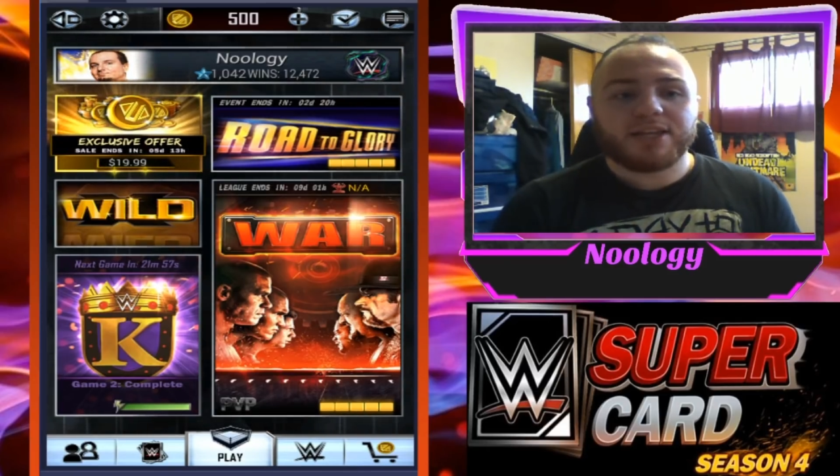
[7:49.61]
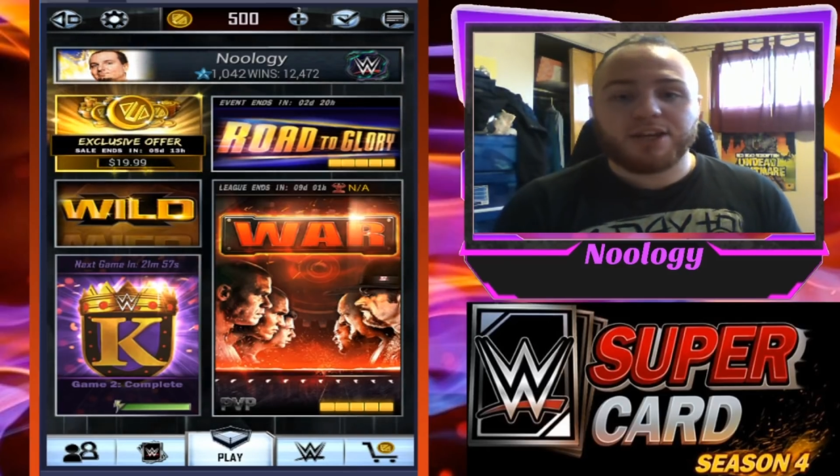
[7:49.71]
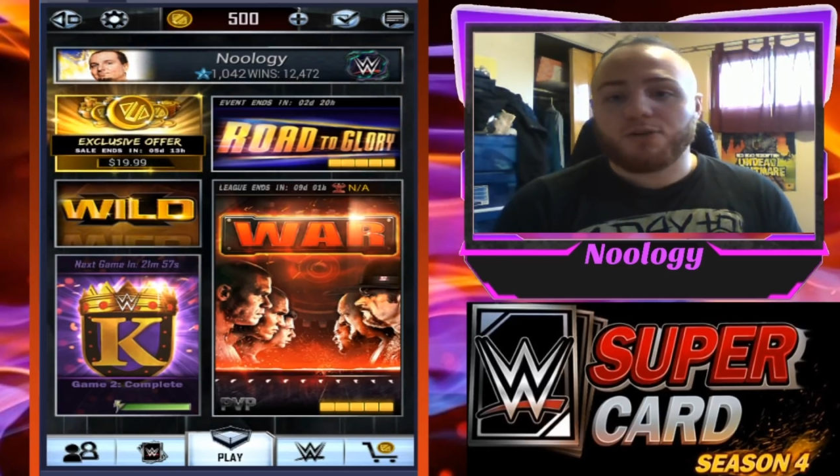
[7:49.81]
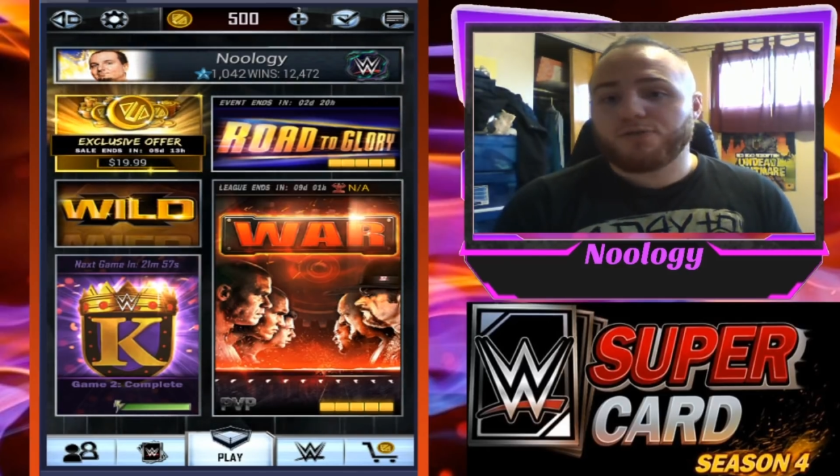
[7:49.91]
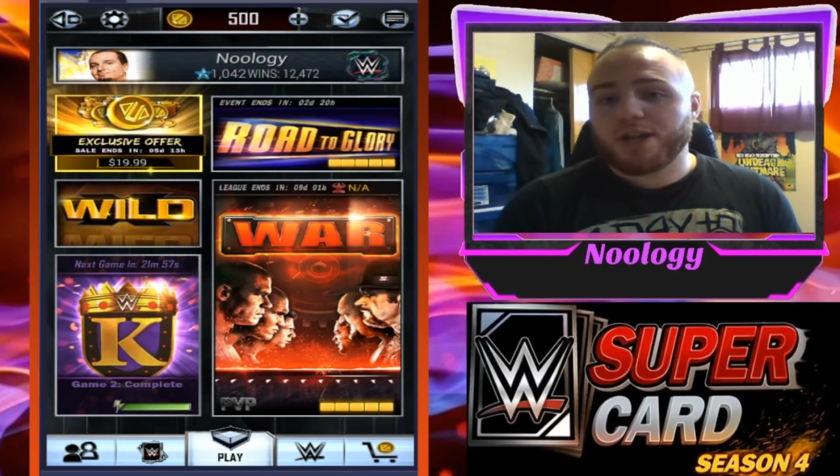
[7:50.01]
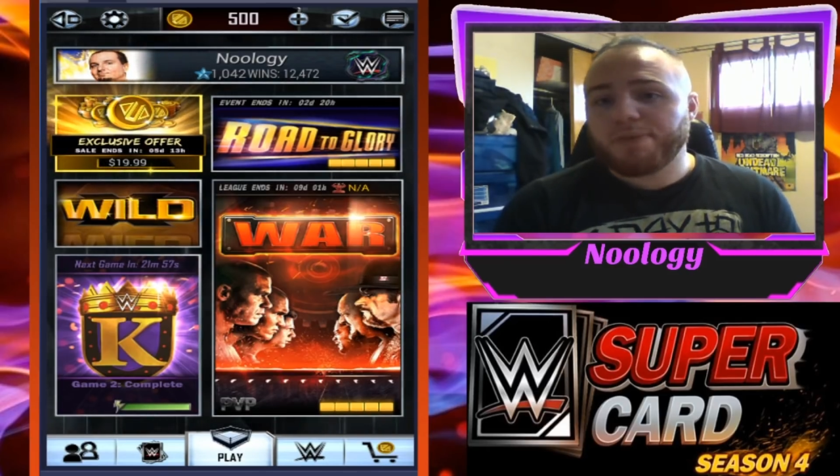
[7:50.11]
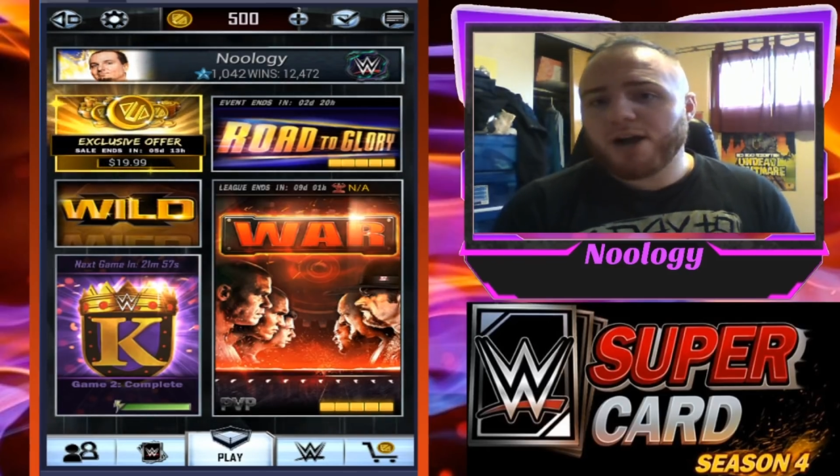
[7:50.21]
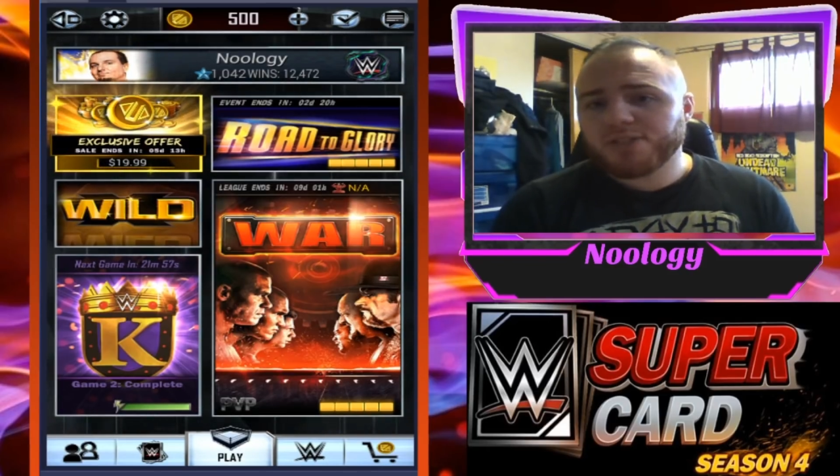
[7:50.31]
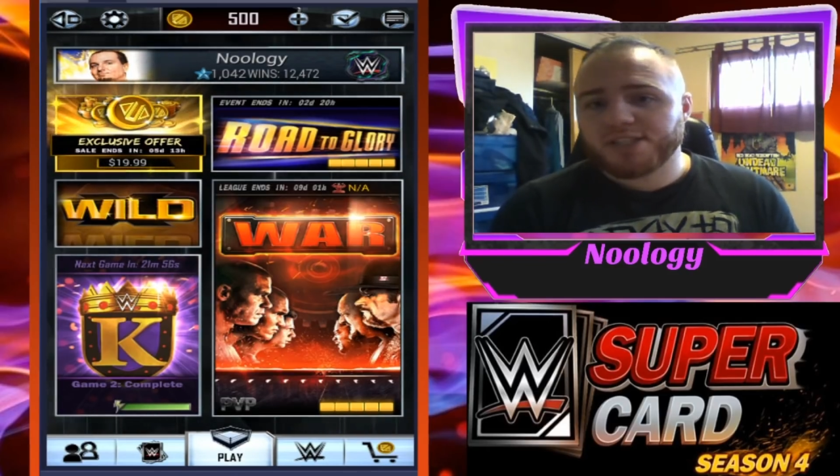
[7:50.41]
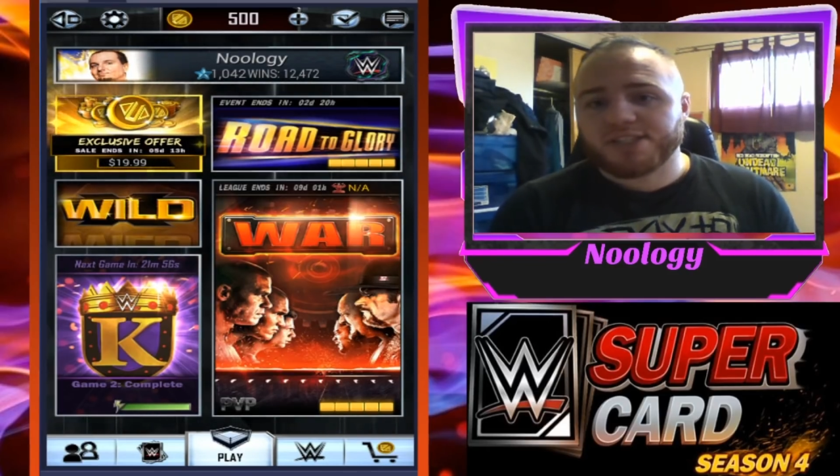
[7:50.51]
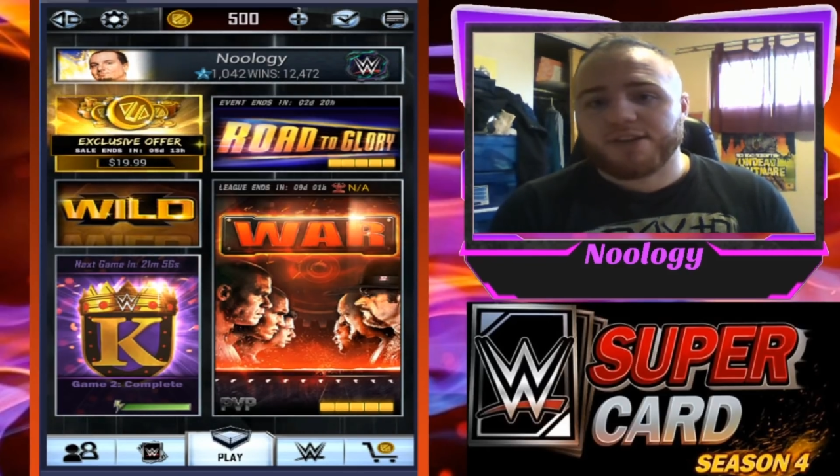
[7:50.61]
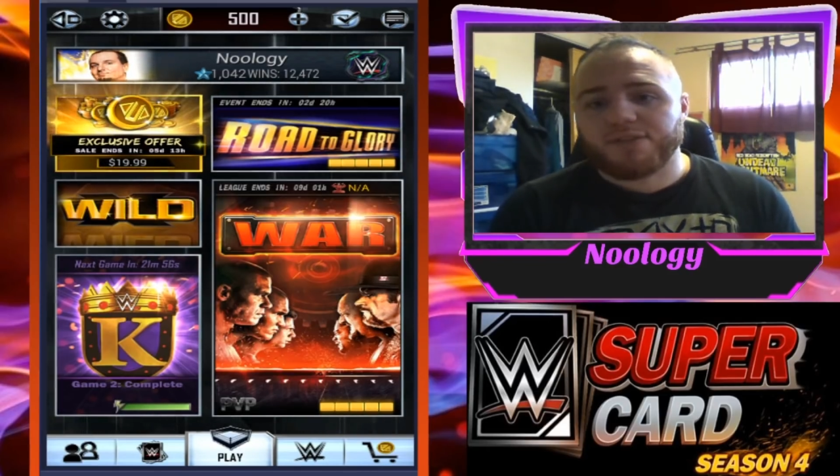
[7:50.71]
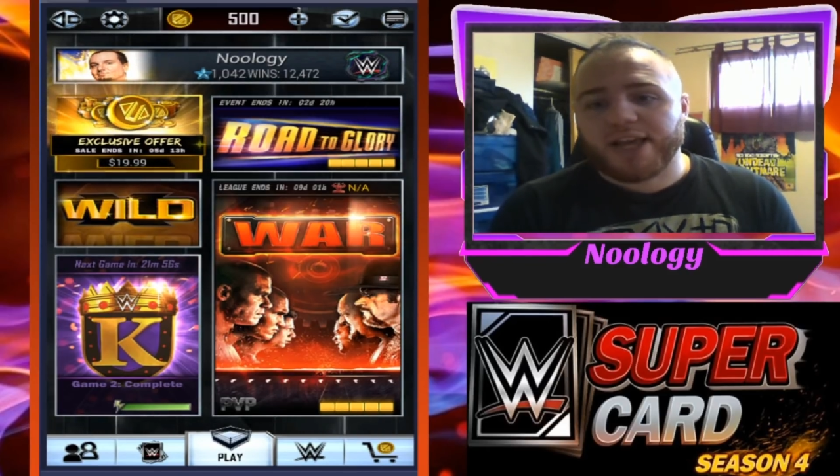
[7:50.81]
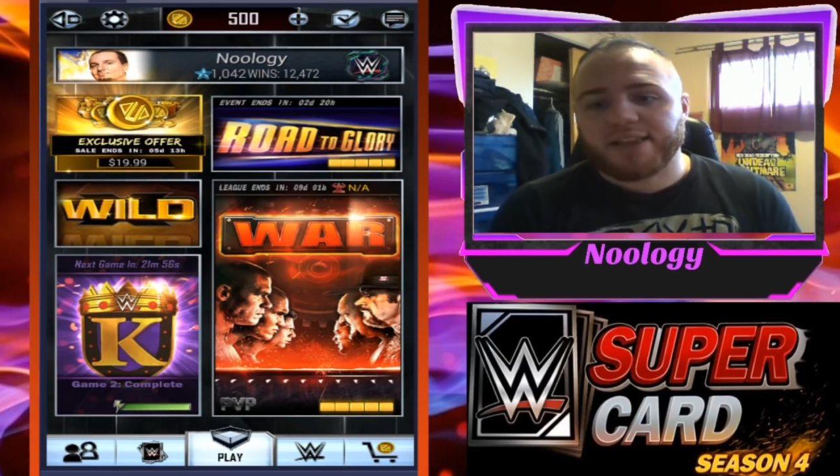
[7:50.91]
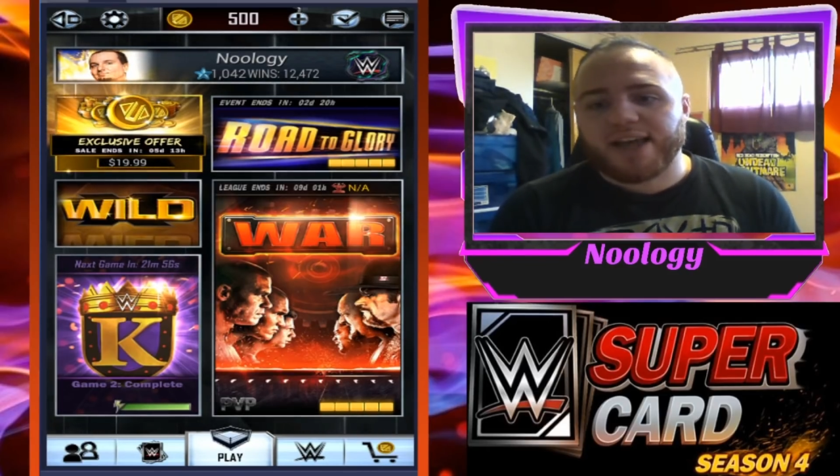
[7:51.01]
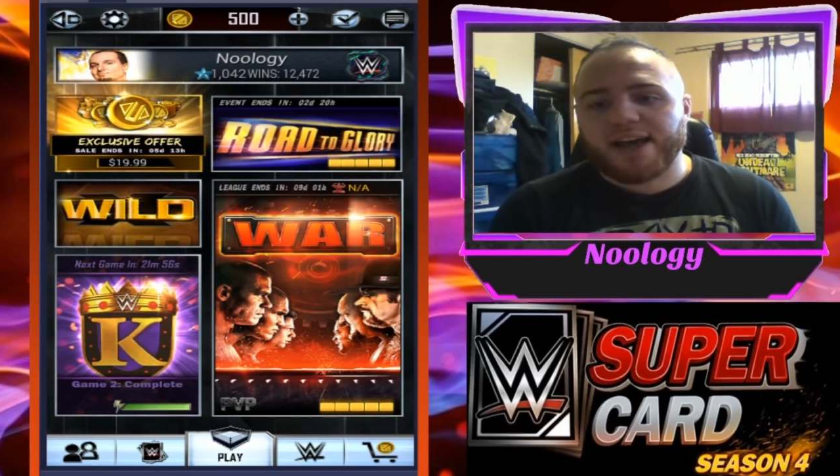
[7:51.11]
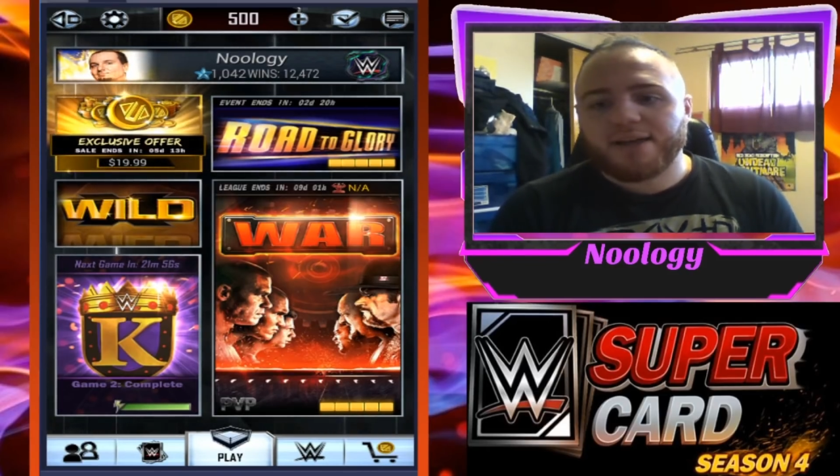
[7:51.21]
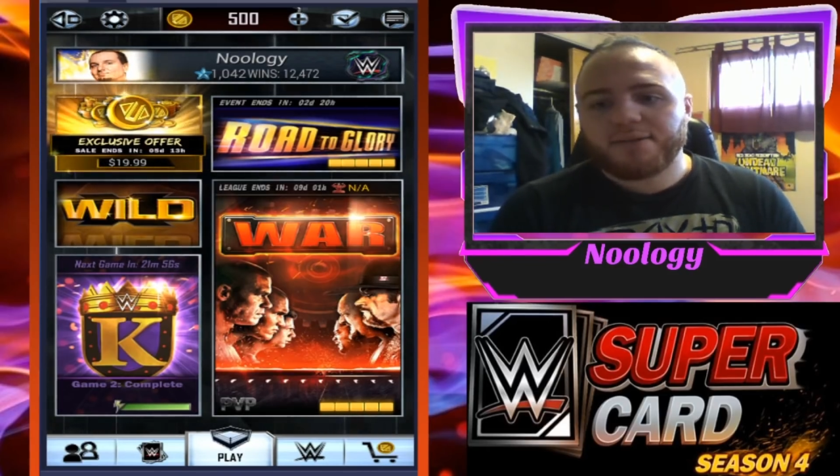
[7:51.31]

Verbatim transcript: you know, free belts and stuff like that.